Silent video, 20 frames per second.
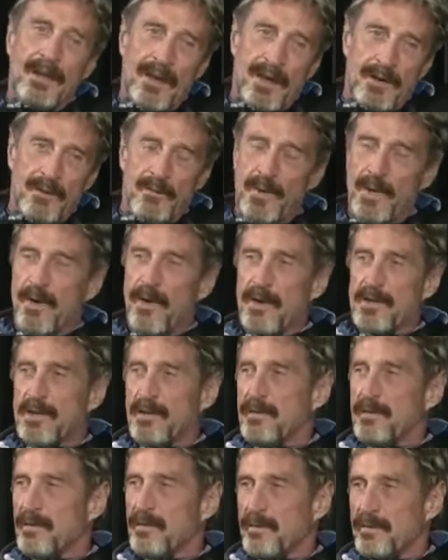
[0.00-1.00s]
And because
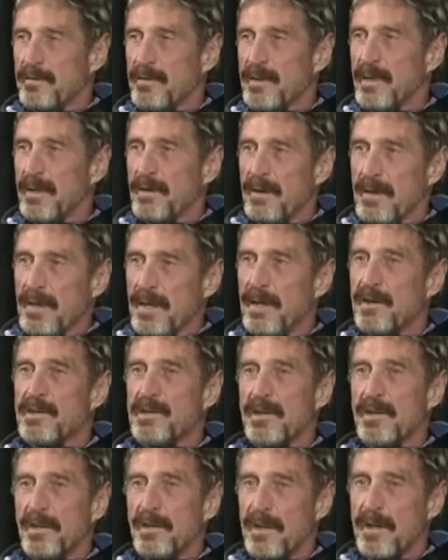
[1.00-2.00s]
of you know, an
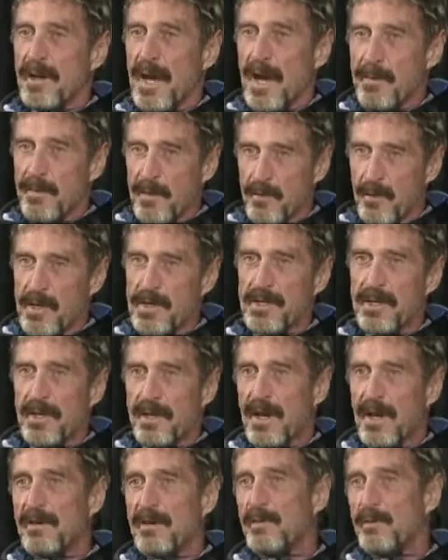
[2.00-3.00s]
incident that happened
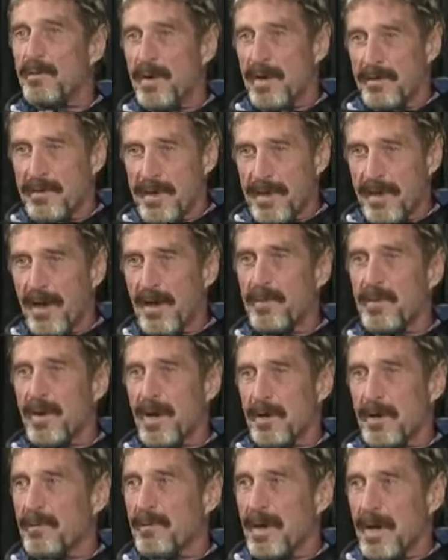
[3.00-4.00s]
recently, I've beefed it up,
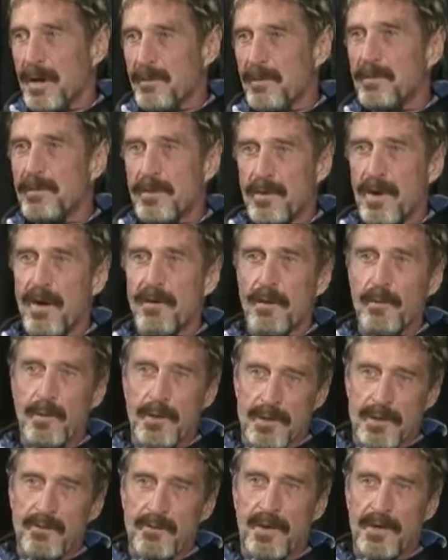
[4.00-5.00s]
and I'm, I'm traveling
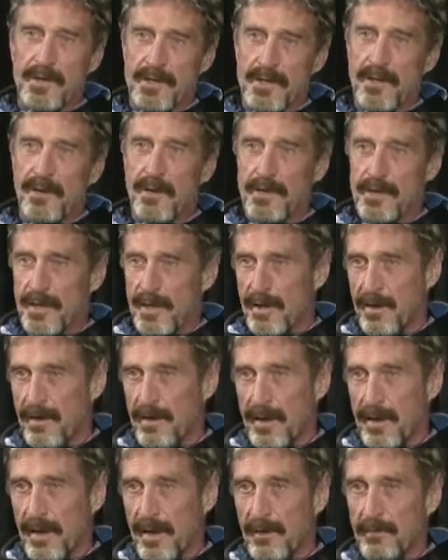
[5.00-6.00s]
with some very serious
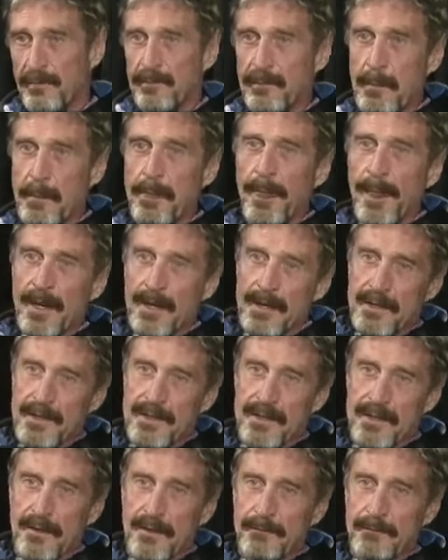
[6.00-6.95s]
security now. I did so.